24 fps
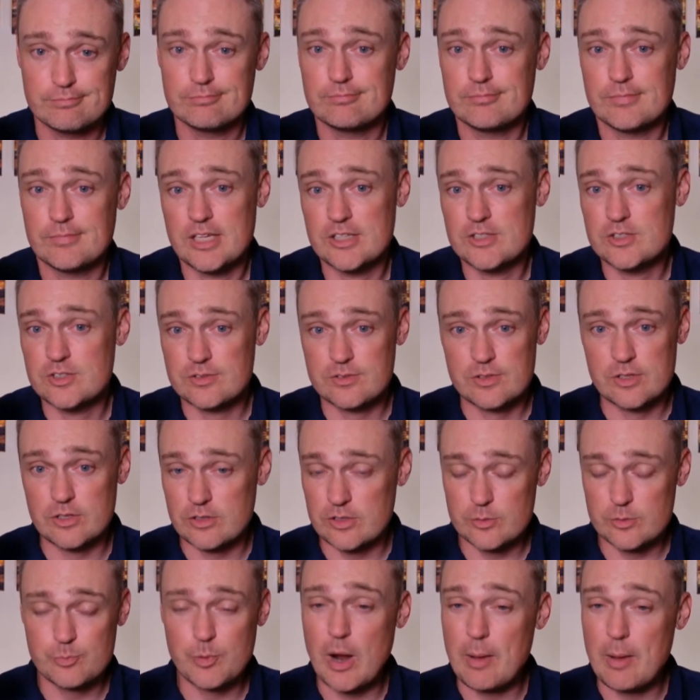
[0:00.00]
It's
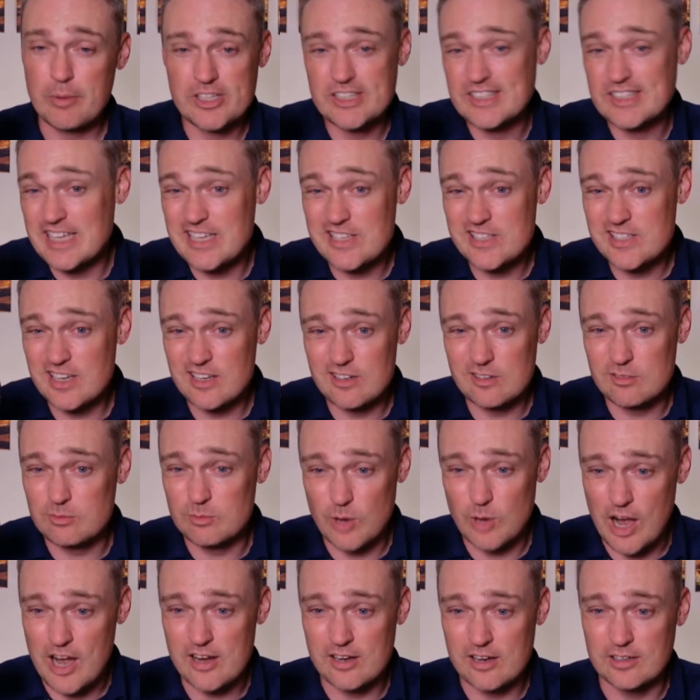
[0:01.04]
probably decent,
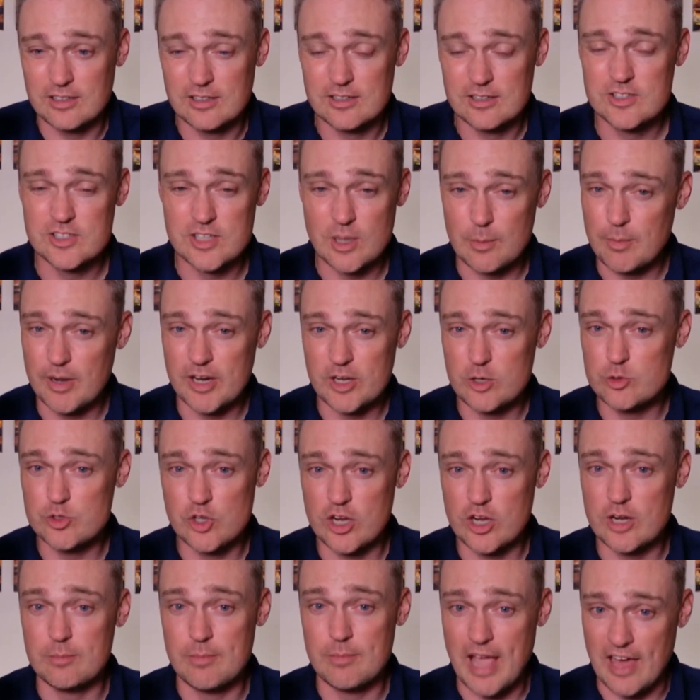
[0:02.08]
right? Somebody who's good
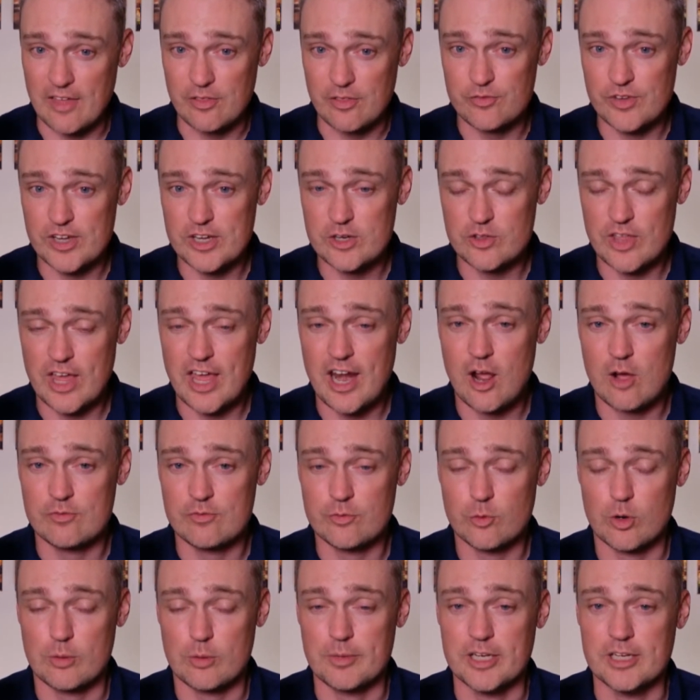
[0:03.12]
at math, figure that out
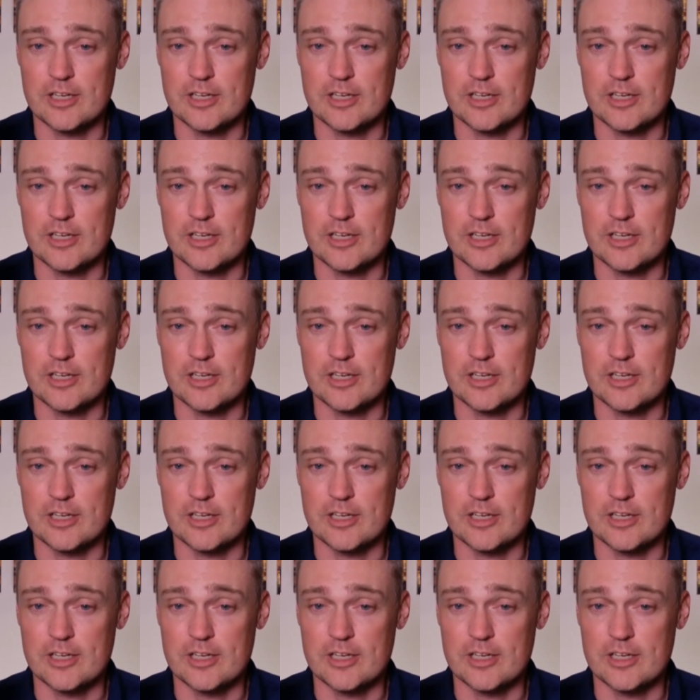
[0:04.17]
for me.